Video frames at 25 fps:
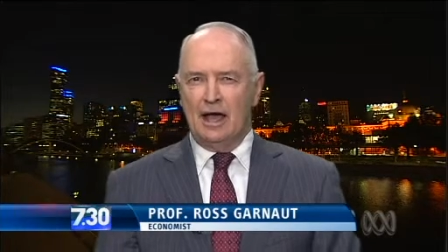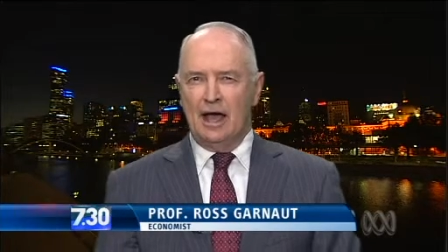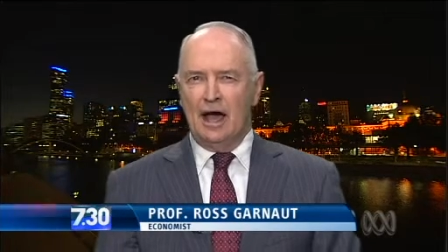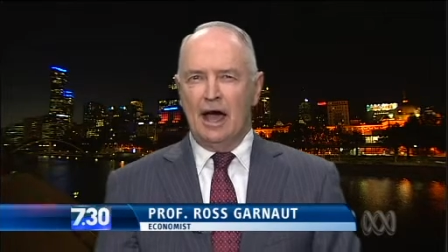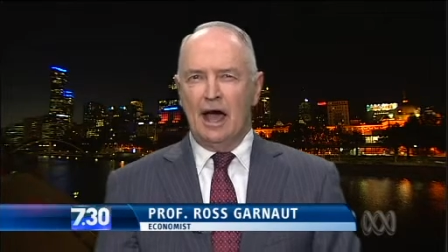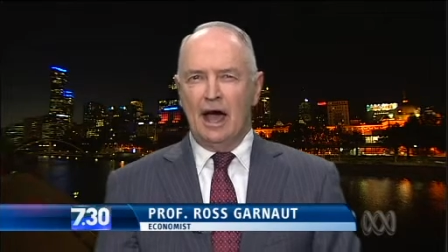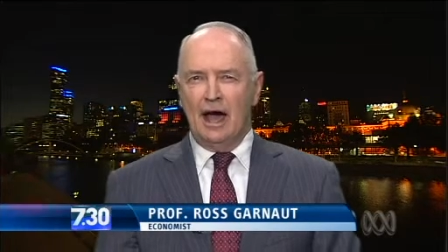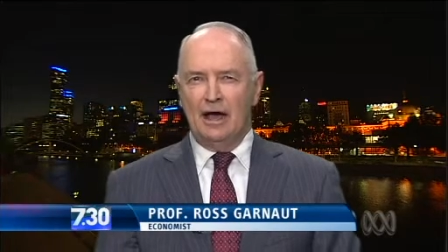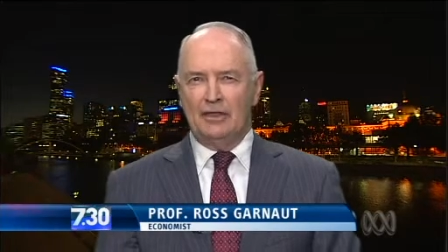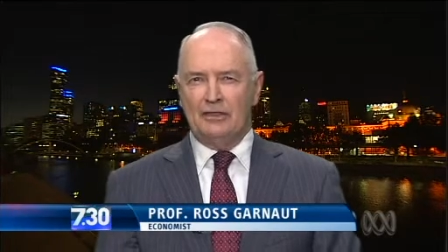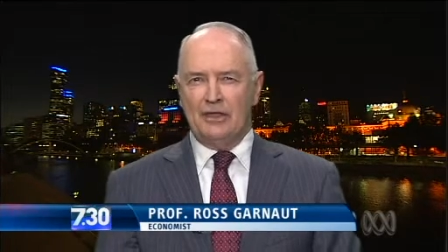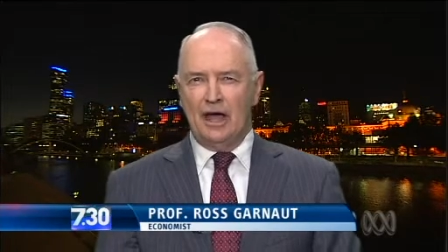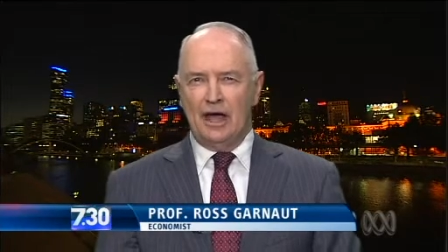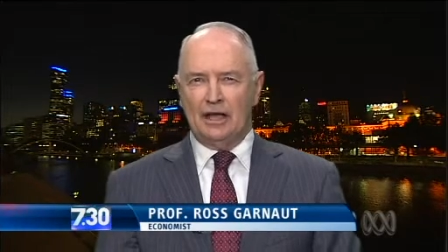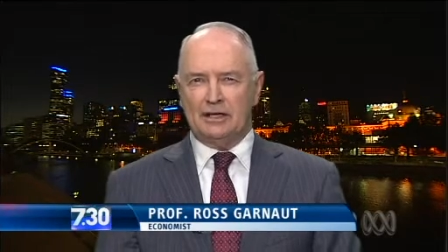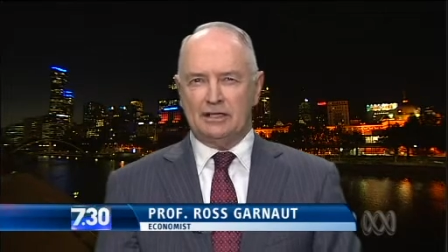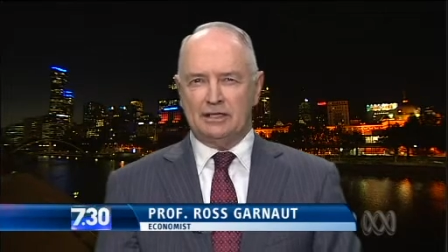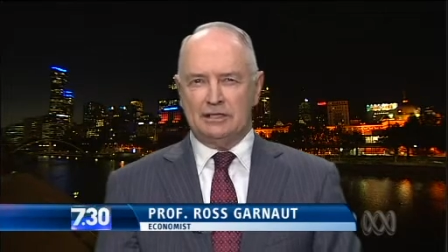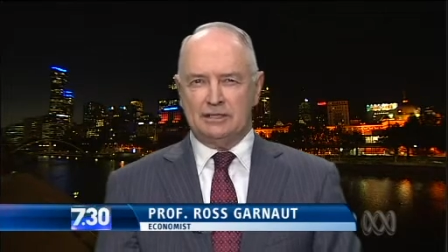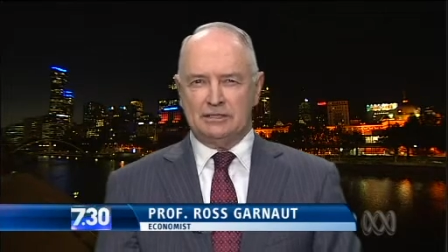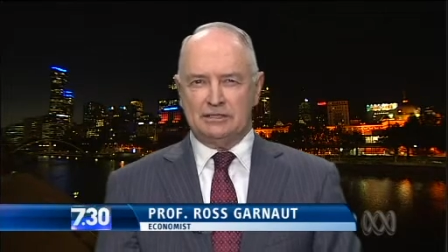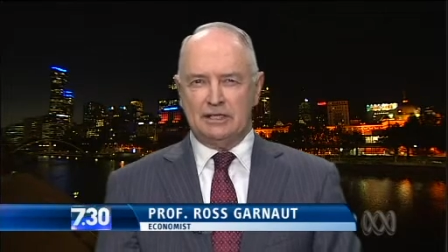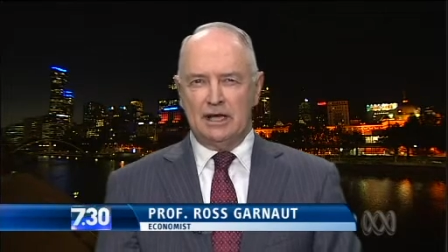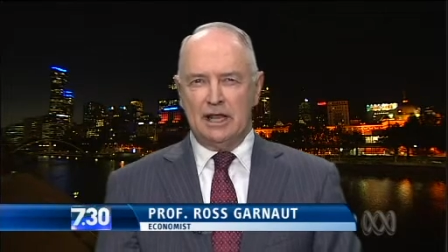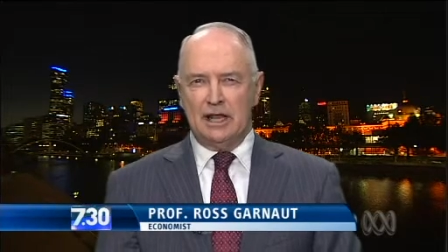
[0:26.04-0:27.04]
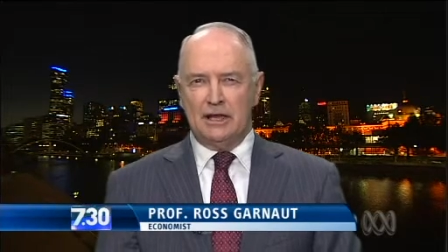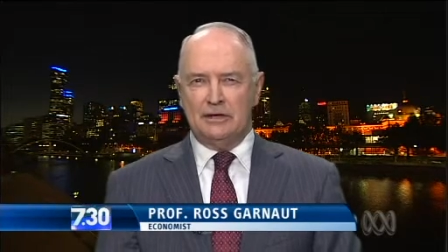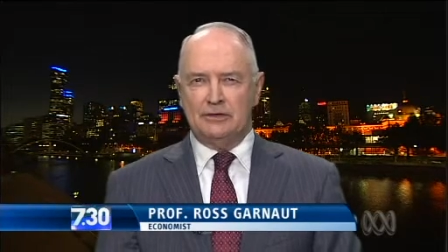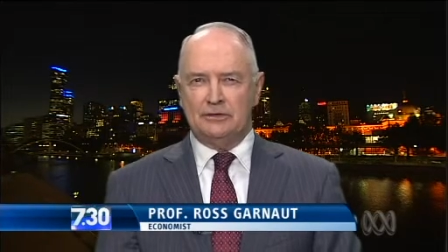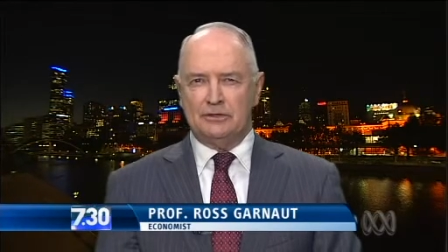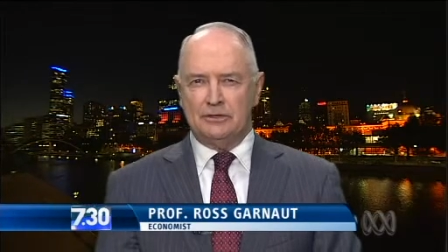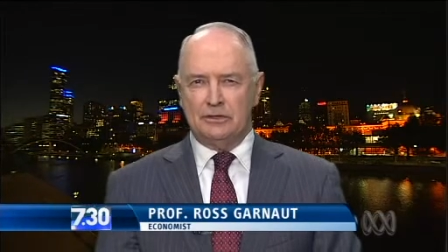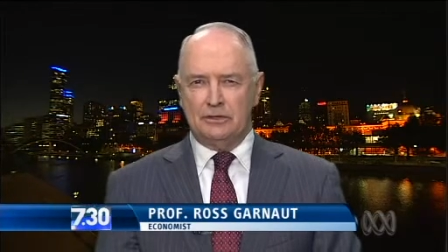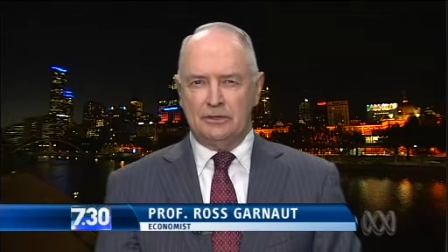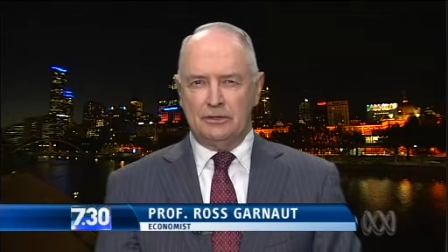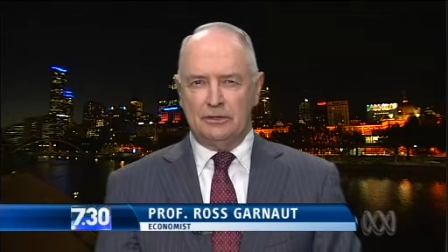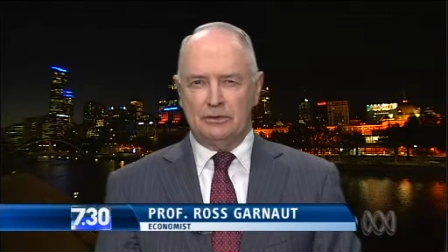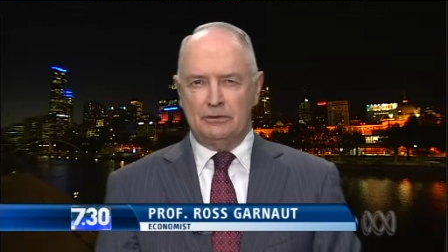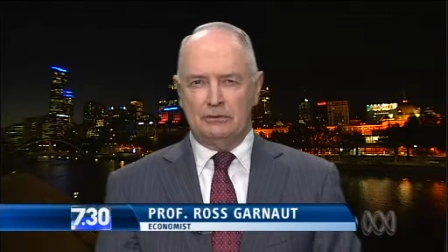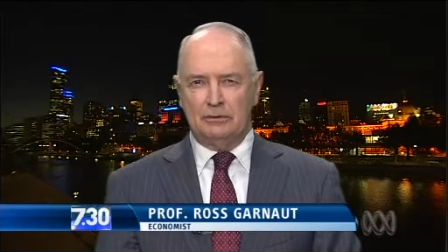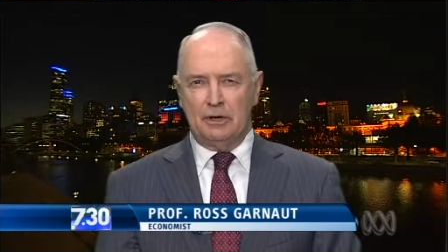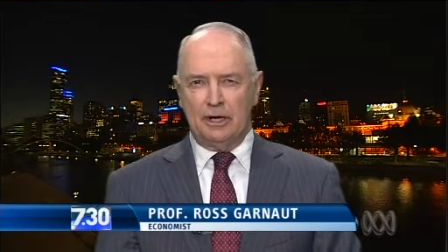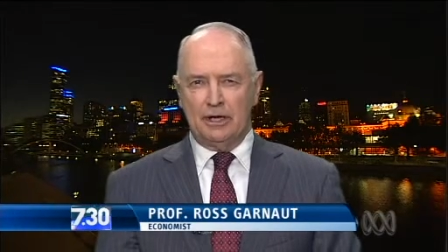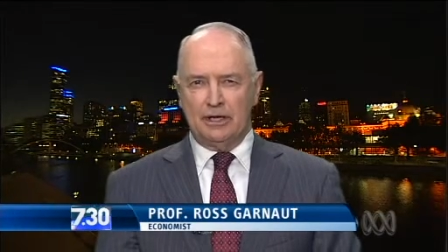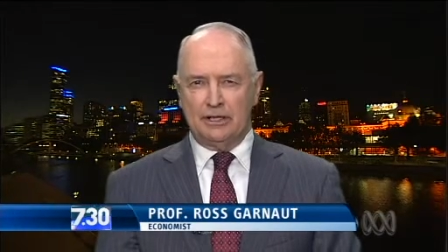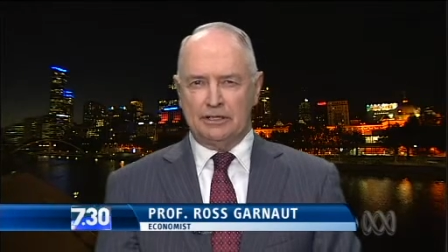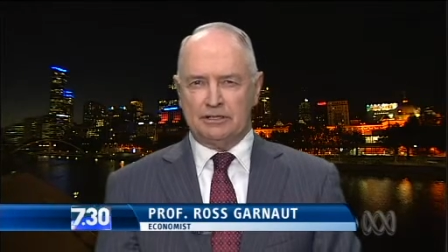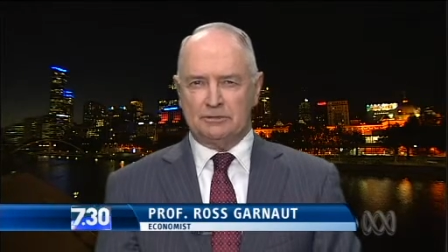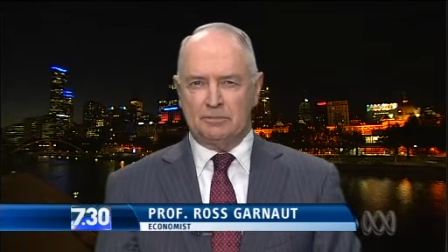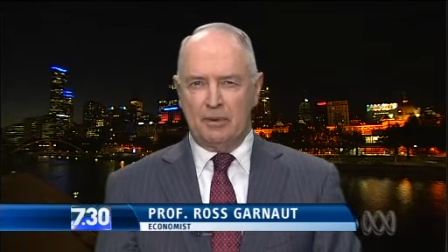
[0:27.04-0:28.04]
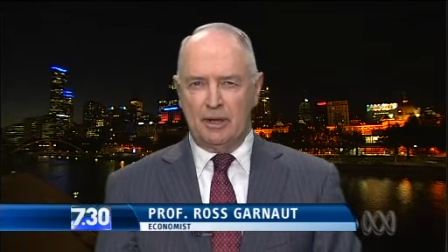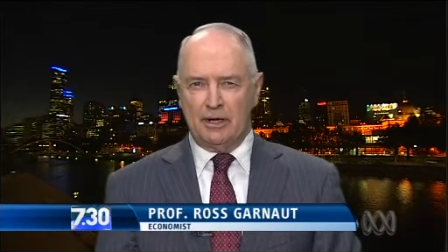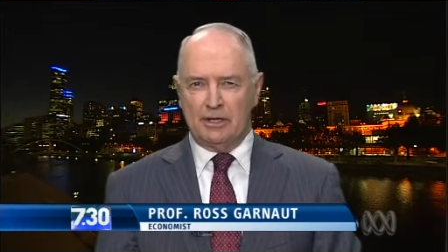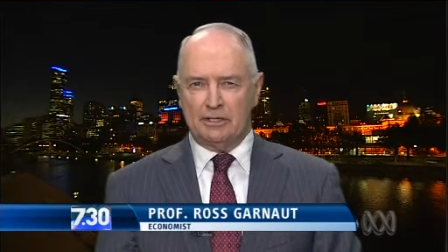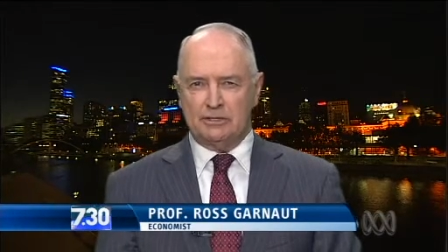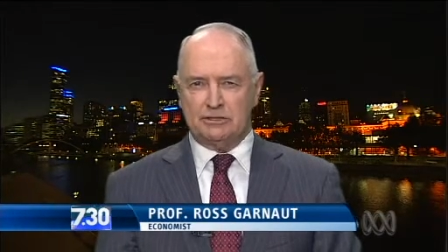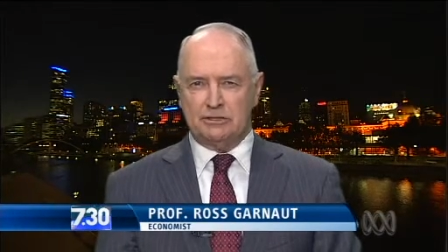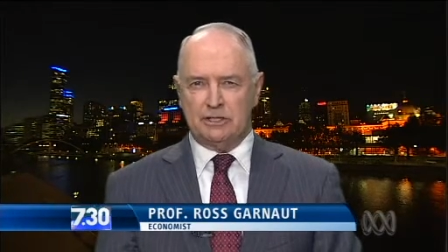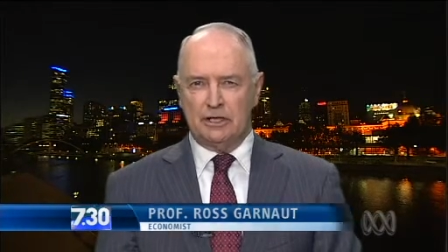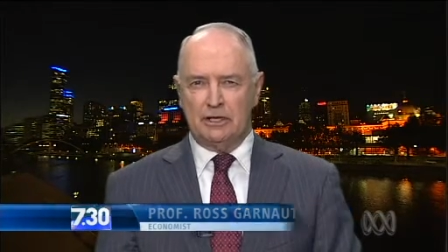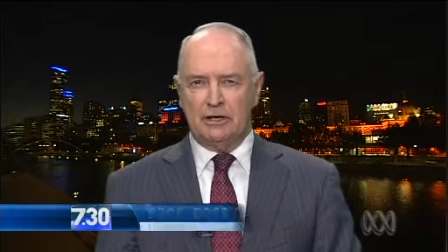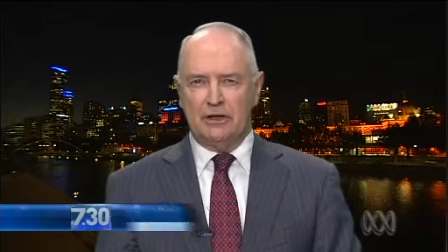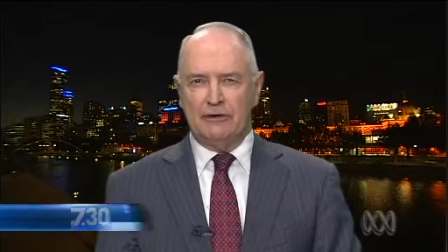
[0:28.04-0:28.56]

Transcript: uh, that has led to uh, expenditure